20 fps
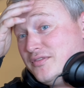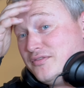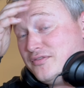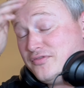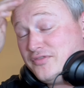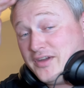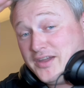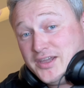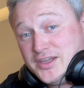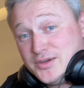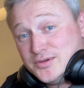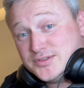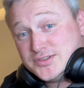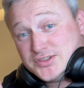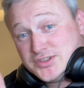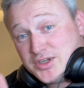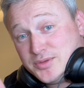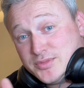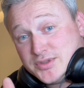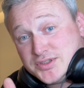Thank you
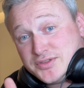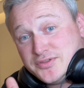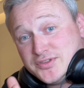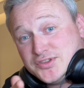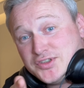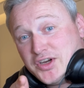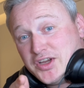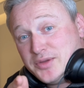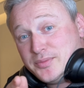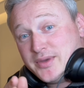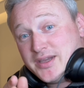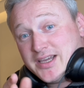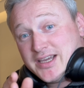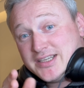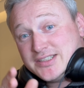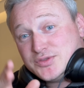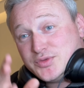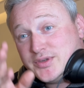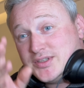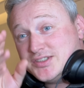so much for joining me
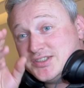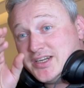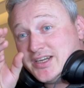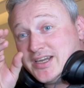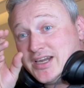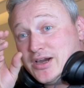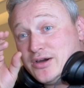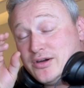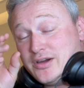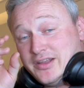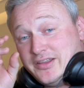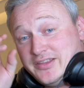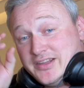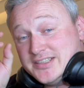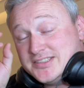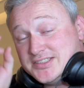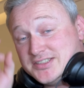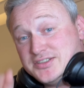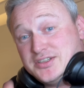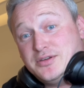as we check out, and
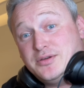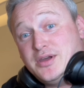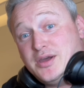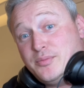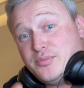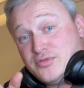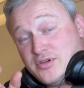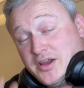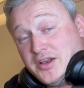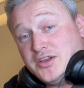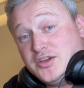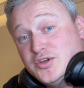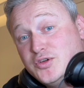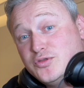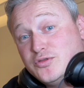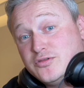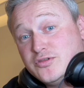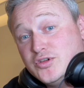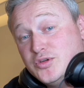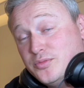this is a brand new
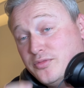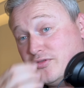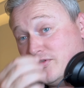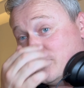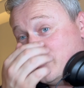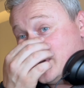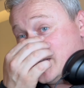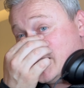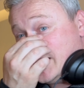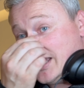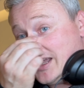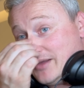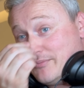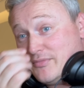group for me,